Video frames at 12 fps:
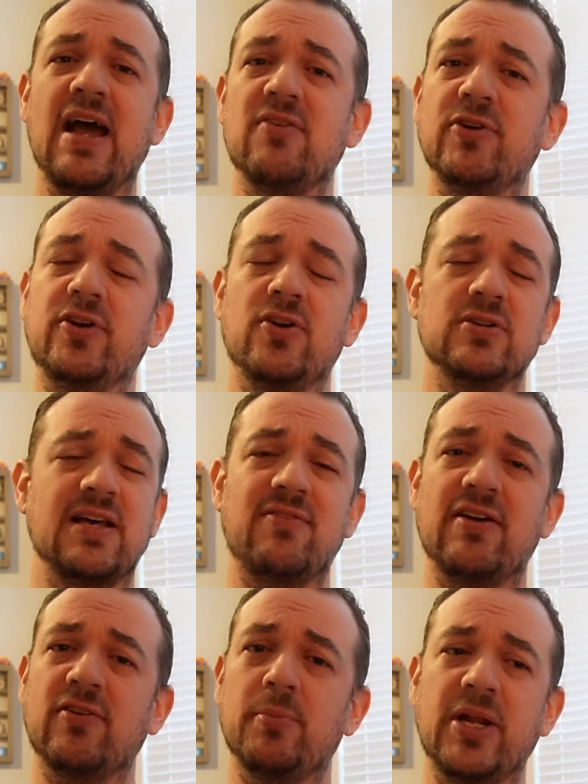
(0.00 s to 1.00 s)
Every cruise I've
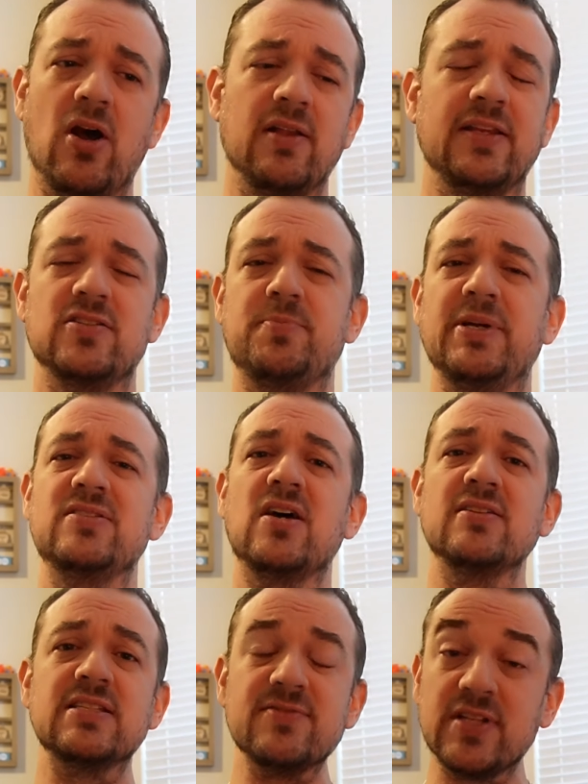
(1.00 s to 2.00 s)
ever been on, there's been
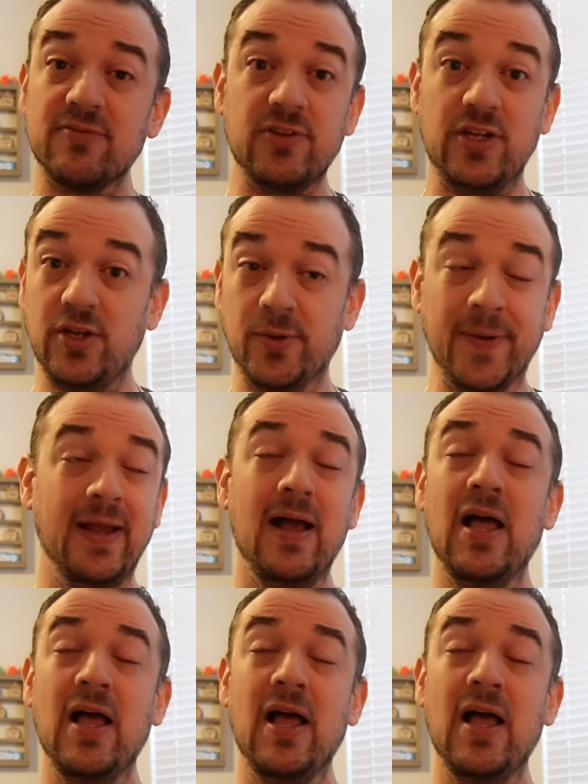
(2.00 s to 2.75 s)
tons of stuff to do.